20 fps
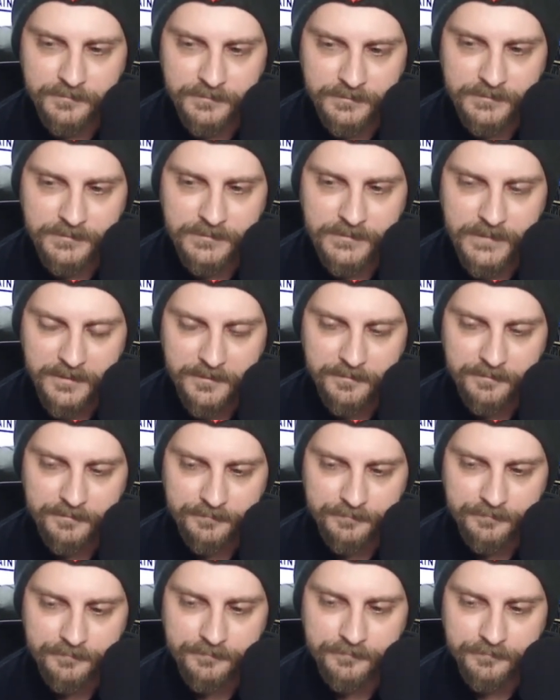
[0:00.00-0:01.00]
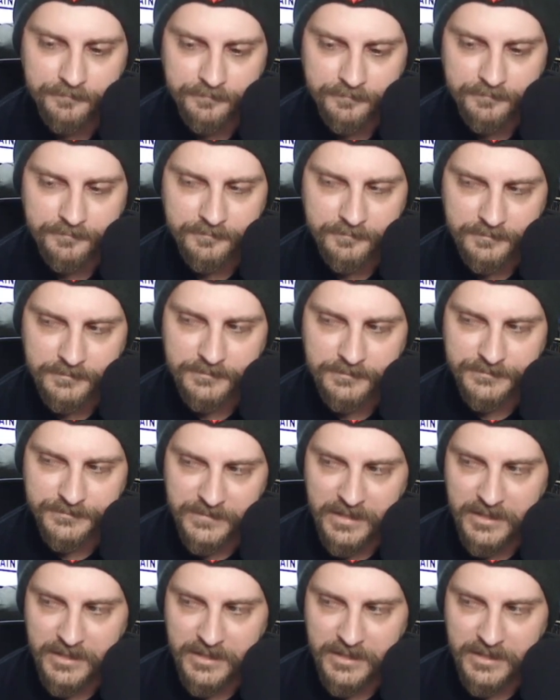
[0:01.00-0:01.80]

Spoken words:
But we're going off the original releases.